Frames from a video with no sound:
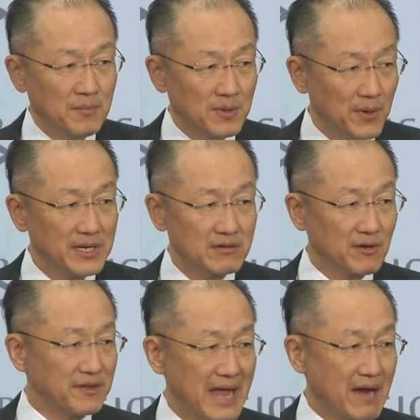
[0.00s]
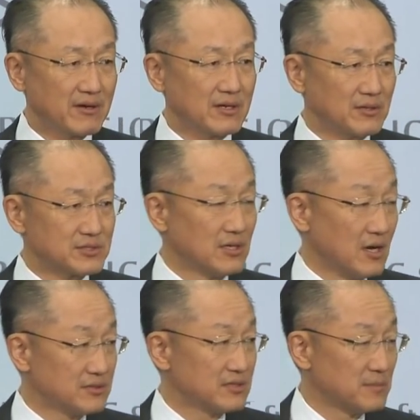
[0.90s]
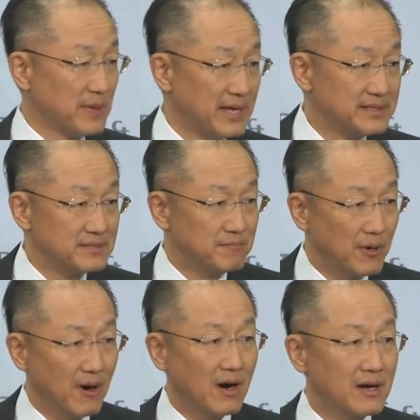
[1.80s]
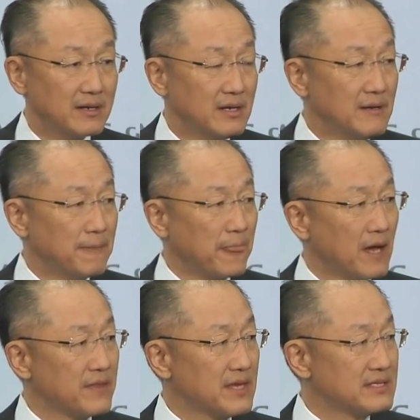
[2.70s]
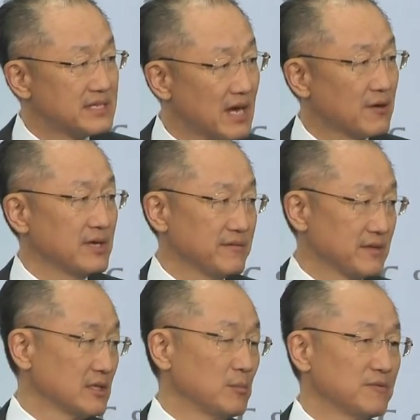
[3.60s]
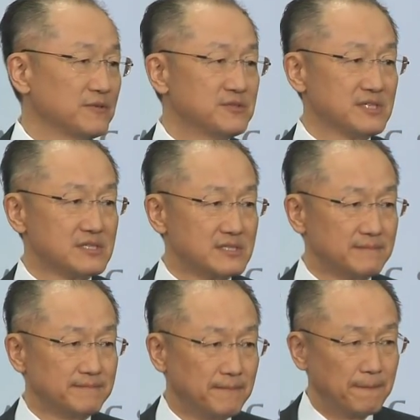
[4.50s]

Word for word: Promoting growth in agriculture also depends in part on the integrity of the global food system.